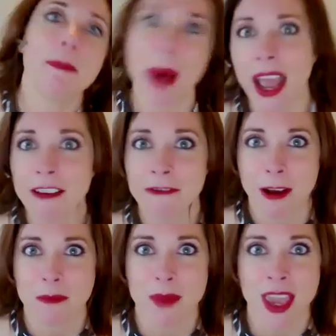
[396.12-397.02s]
buy
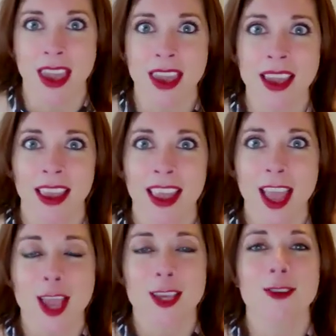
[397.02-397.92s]
from me,
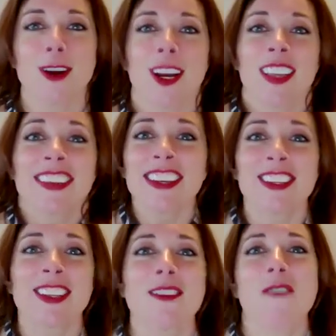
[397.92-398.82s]
you are
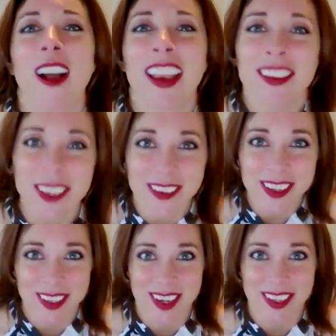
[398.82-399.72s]
essentially walking up to
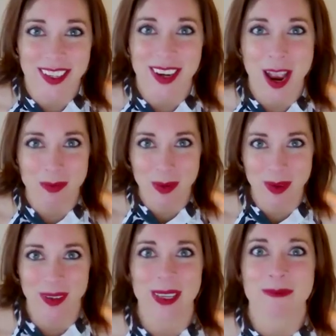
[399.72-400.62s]
a stranger and
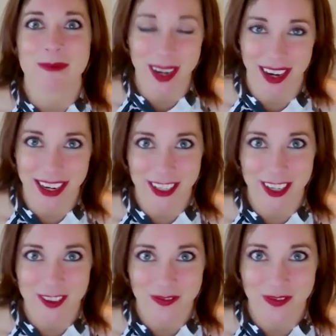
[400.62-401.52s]
proposing marriage.
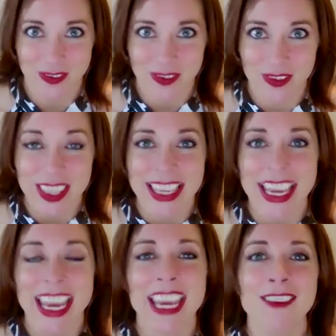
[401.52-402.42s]

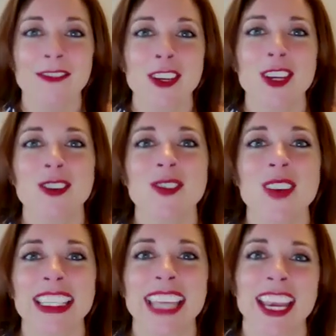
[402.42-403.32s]
If you
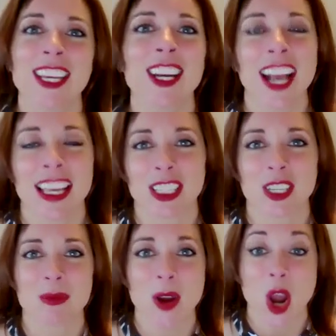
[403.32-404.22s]
take your
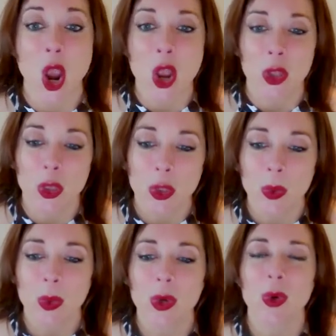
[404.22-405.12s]
customer
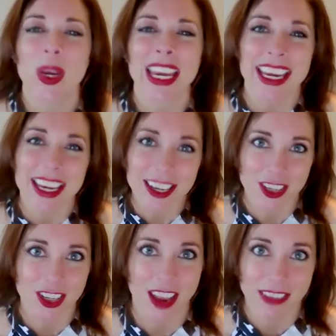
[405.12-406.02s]
through each
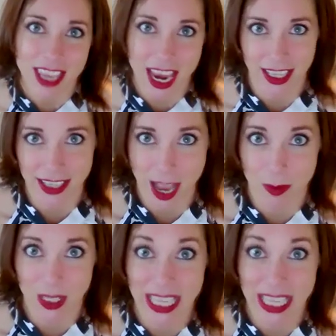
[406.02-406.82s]
of the 8 steps,